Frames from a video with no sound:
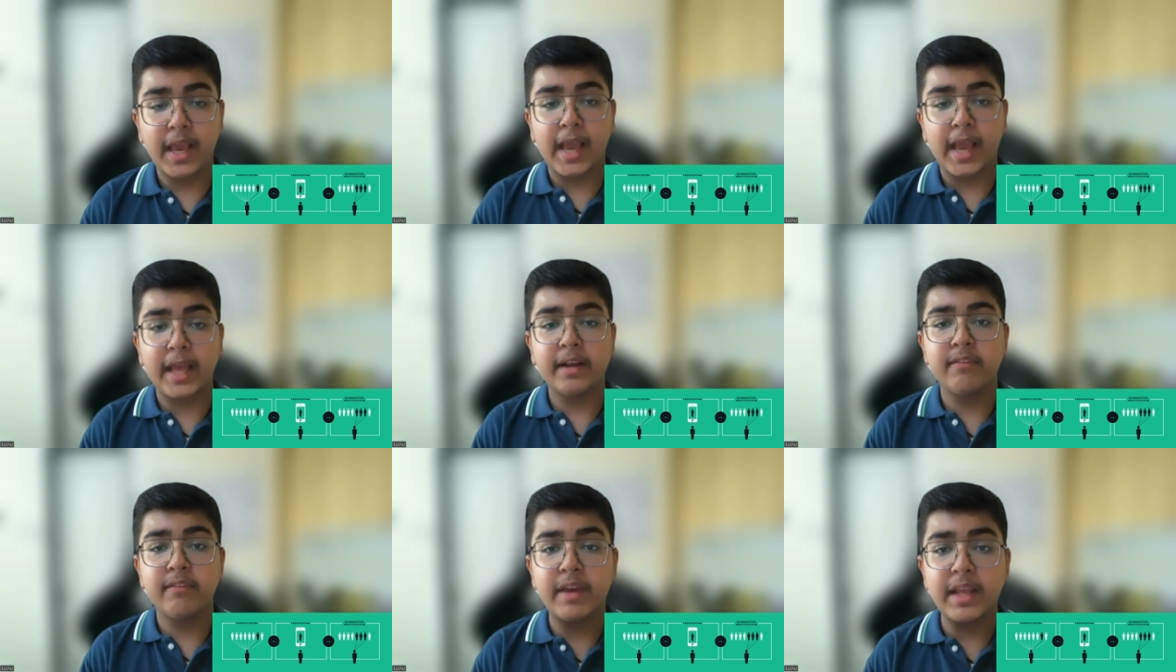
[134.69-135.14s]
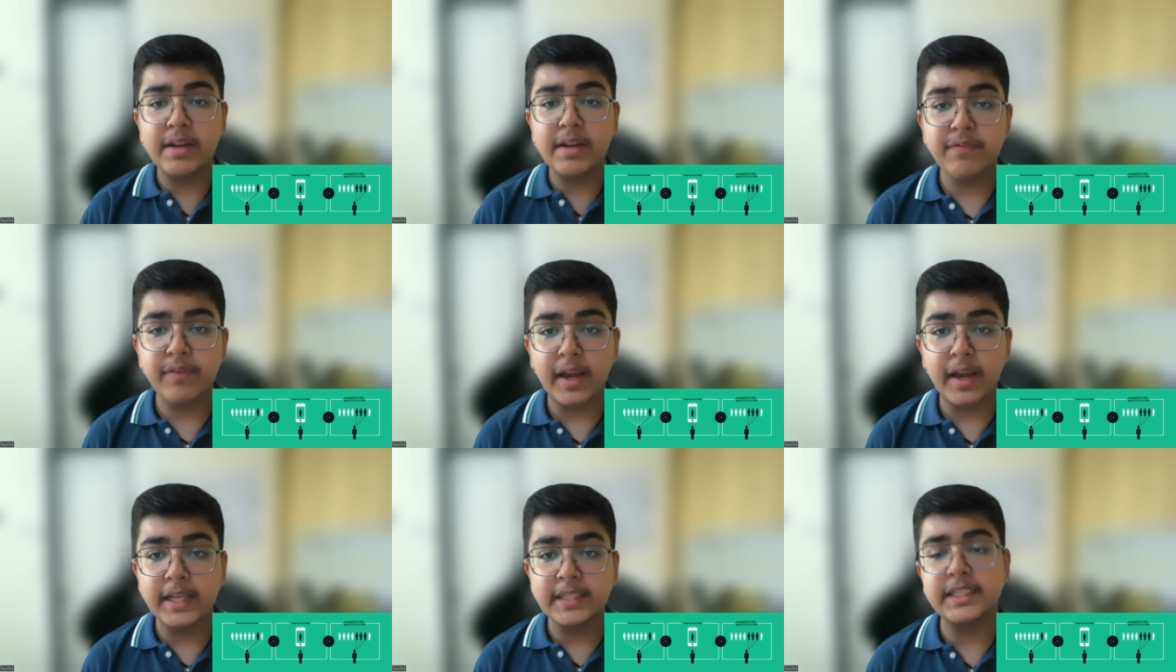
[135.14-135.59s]
and
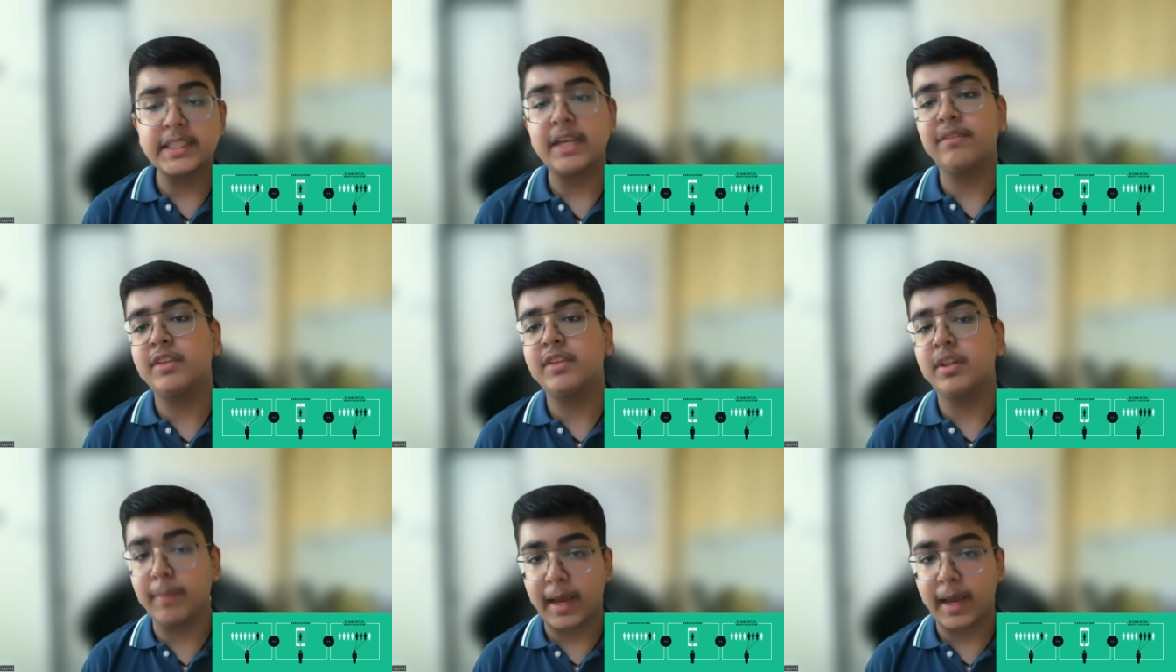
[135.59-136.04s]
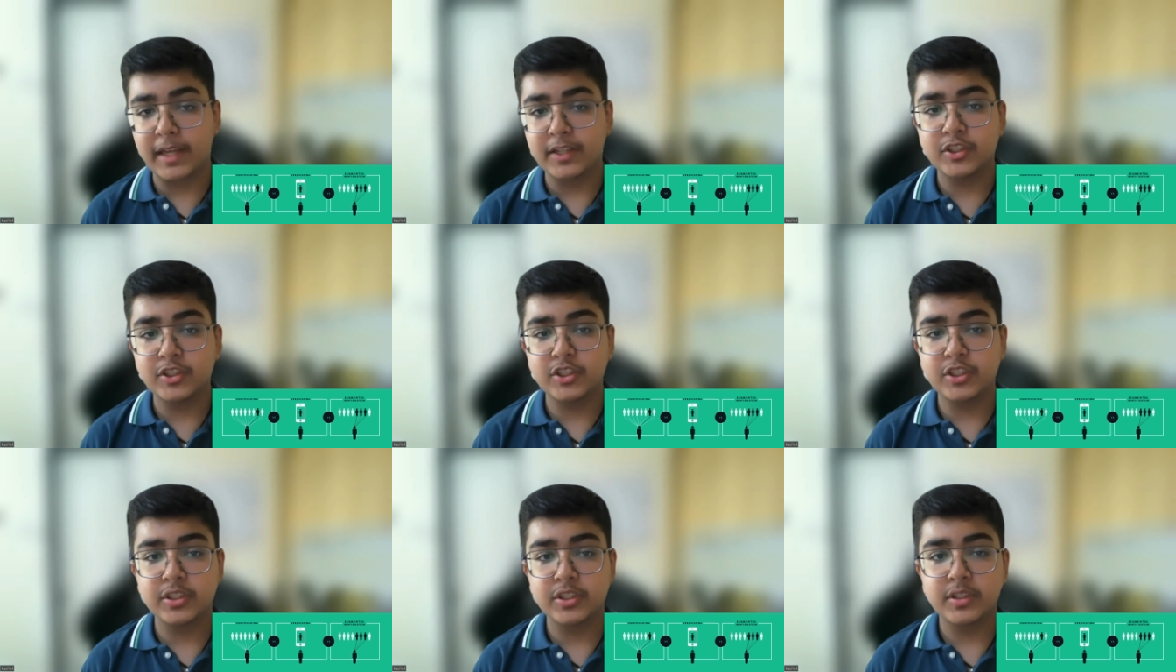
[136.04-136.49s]
verifies if they
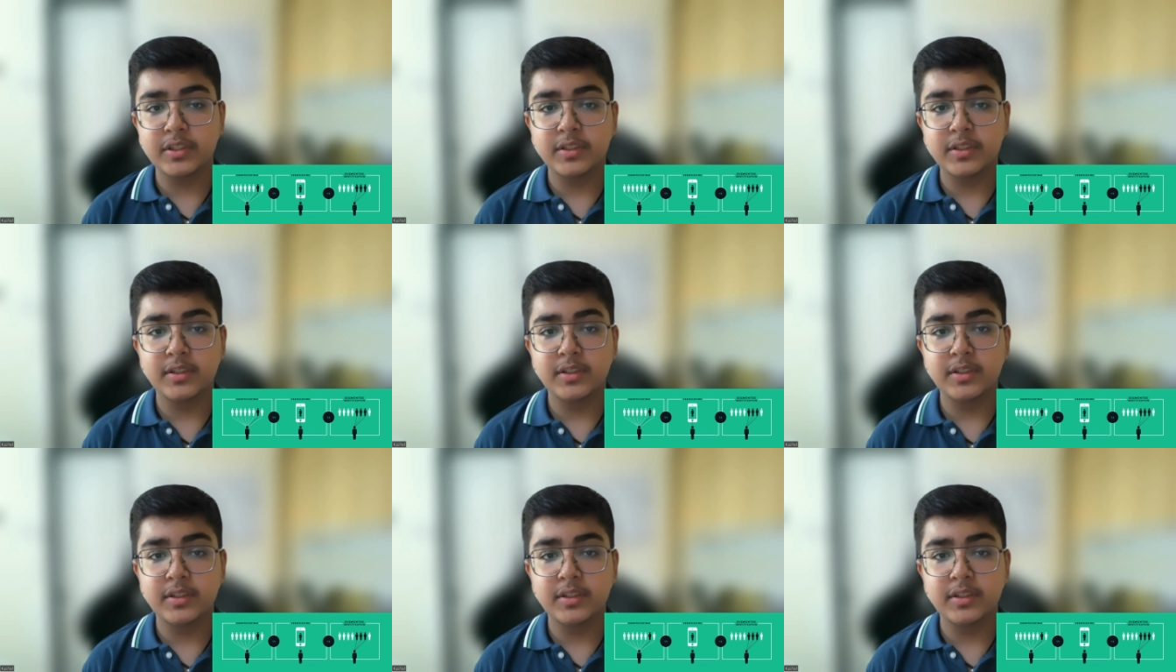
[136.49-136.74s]
match.